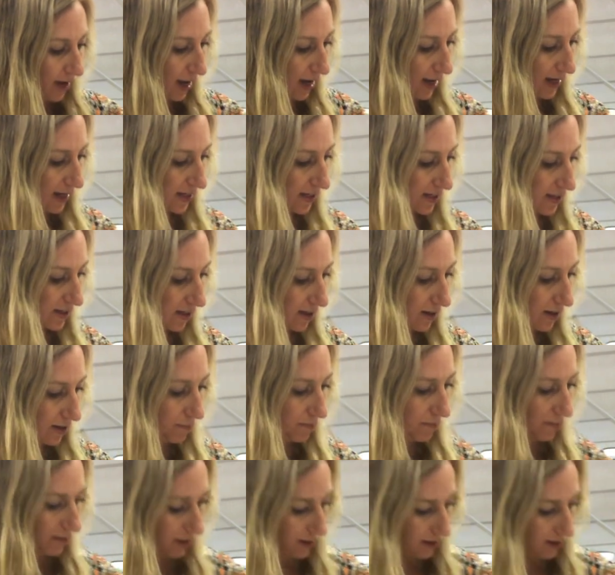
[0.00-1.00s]
and it's a
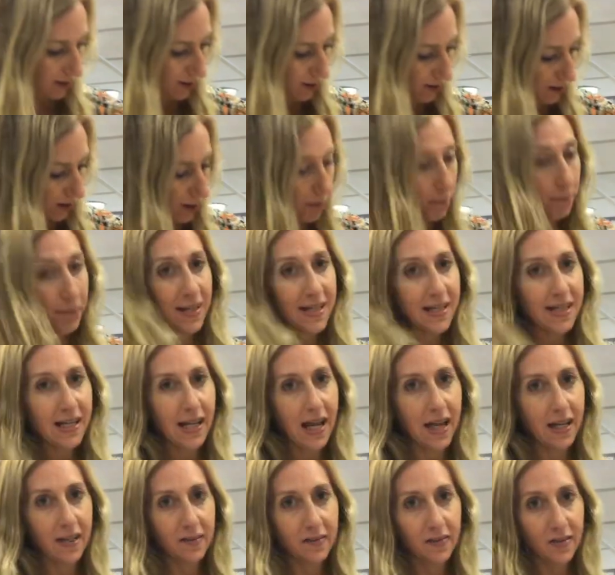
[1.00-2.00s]
midi
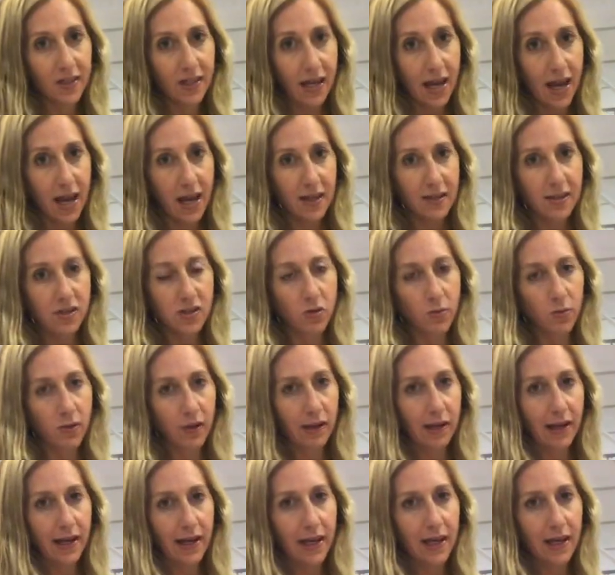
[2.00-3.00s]
length again, so
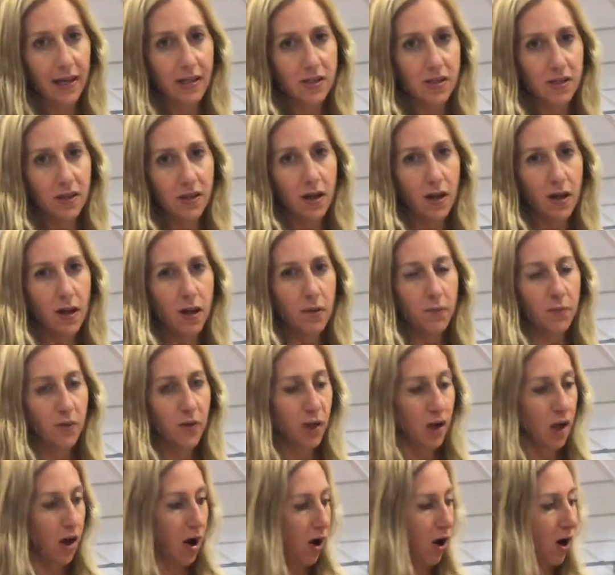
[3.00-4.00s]
it'll hit
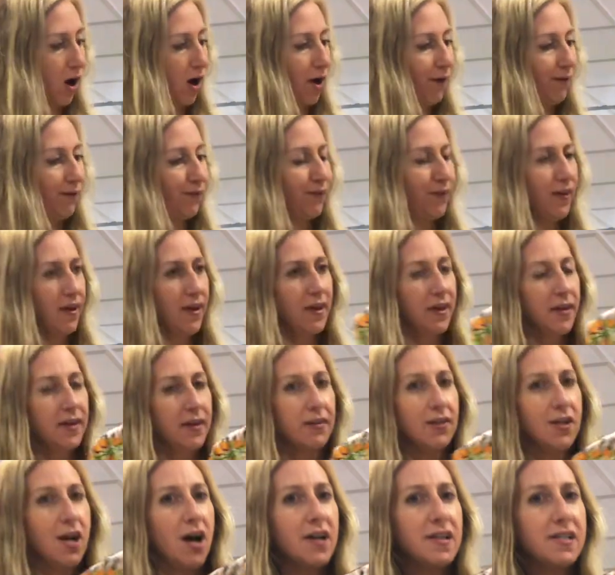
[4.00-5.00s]
the calf.
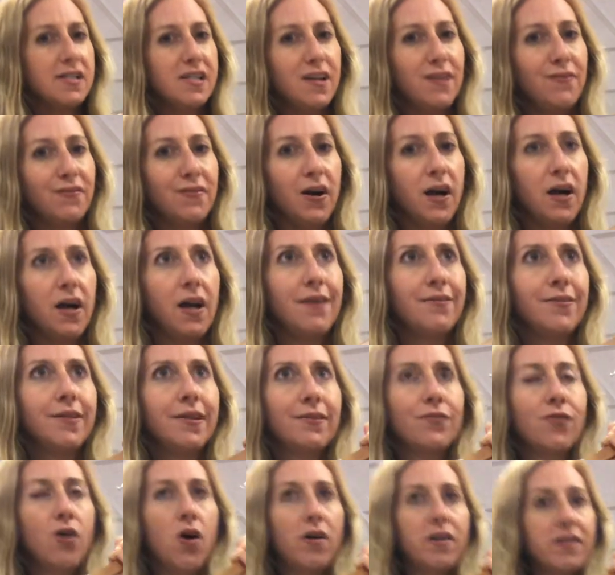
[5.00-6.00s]
95, and
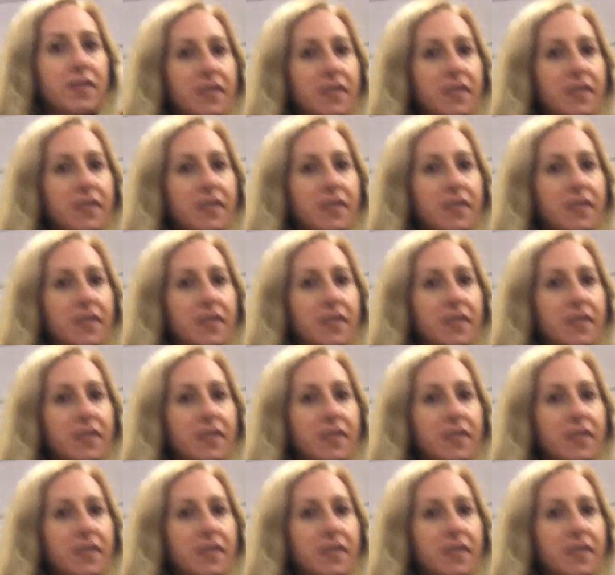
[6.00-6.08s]
I've got